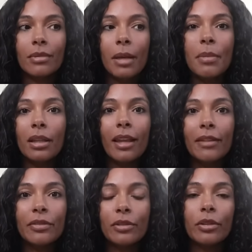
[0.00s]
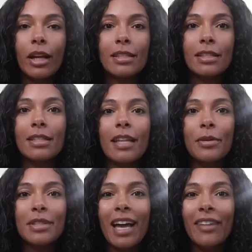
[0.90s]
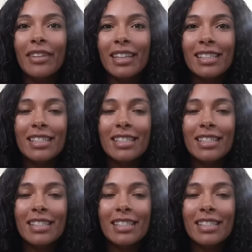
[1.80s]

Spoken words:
a midlife crisis I was having.